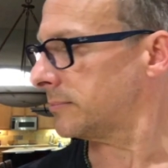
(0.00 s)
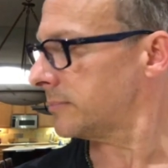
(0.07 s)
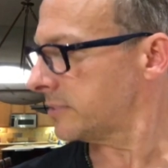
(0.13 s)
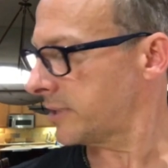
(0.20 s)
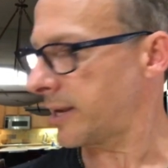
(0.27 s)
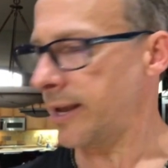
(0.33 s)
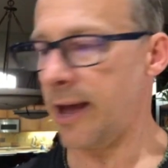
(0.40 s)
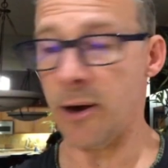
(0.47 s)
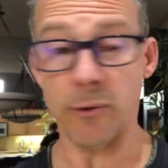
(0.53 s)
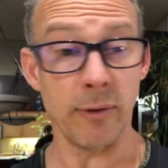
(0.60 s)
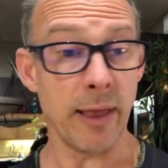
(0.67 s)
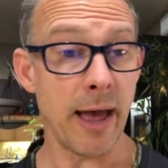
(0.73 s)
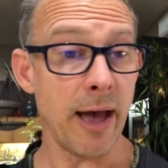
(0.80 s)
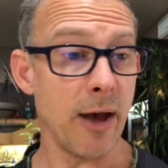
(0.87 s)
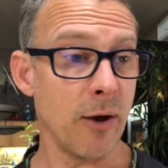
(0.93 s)
say out
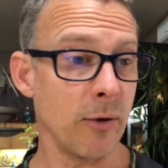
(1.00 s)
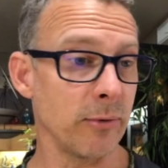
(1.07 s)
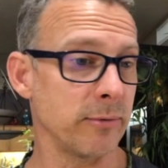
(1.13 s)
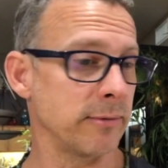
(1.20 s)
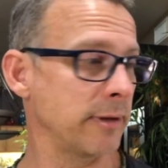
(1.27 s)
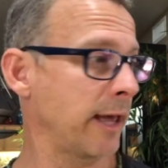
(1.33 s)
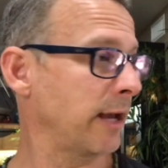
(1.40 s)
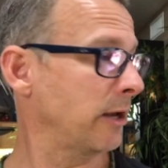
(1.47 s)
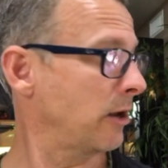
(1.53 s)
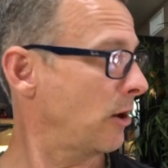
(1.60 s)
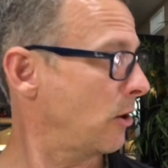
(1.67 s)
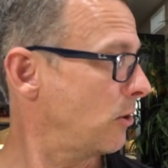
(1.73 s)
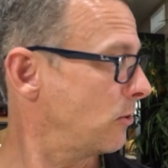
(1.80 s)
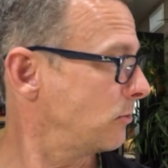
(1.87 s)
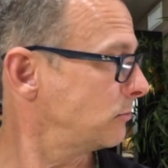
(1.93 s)
loud, let
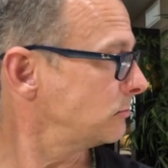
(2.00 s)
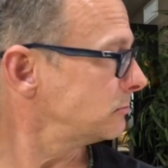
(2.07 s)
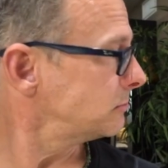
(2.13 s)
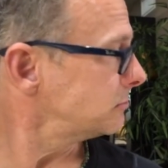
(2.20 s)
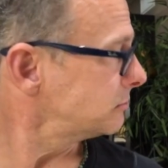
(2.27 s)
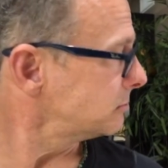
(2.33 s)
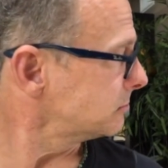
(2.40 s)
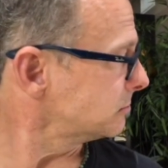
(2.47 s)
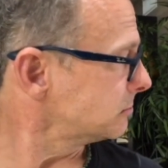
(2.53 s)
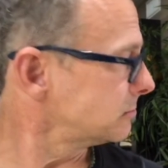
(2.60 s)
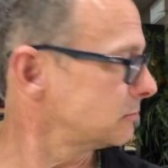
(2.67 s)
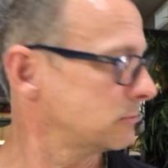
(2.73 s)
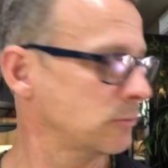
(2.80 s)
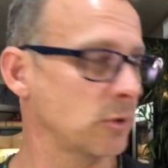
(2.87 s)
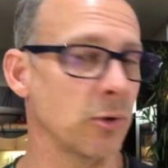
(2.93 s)
go,
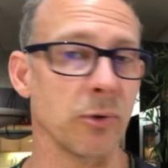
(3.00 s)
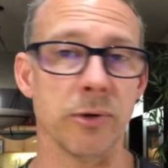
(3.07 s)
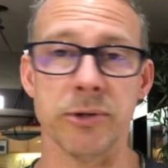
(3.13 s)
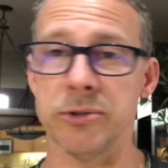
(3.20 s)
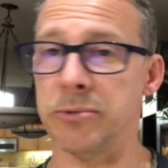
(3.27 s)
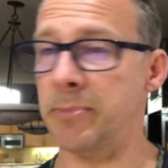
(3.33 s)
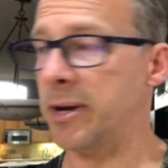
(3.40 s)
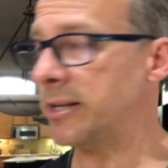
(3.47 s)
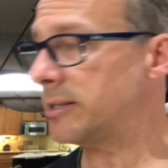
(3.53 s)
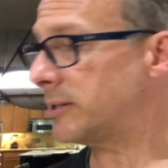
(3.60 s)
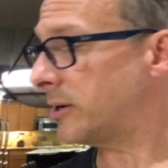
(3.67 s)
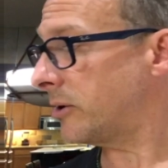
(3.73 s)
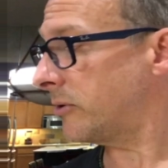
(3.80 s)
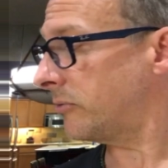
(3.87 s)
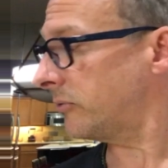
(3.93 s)
or to
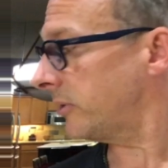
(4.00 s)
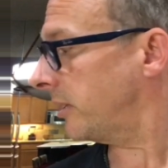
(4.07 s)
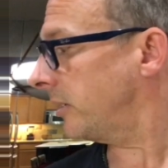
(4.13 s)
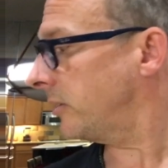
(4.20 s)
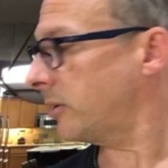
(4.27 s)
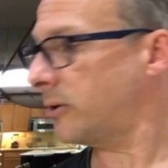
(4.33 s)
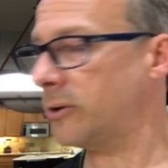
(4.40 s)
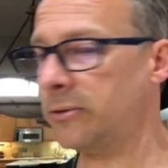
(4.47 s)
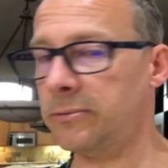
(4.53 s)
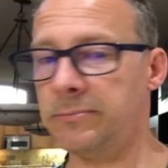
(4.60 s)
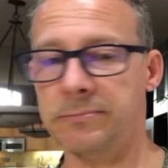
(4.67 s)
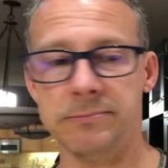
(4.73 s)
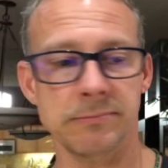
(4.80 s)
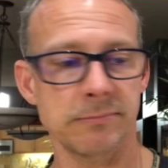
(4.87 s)
myself, let go.